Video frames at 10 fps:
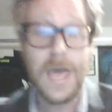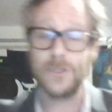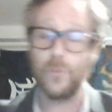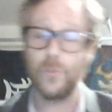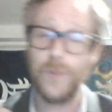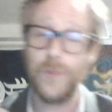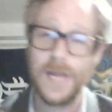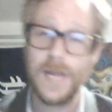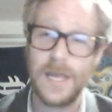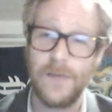It's a
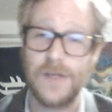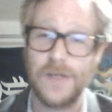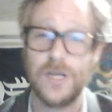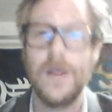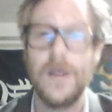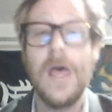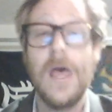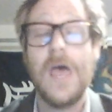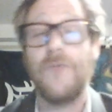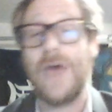reinvention.
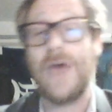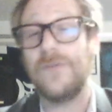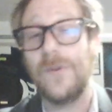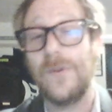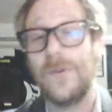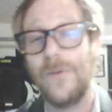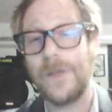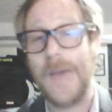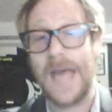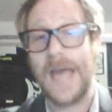In fact, if you
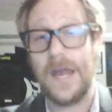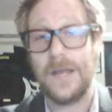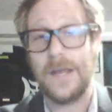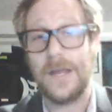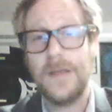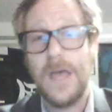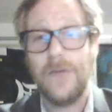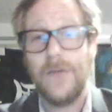look back at it,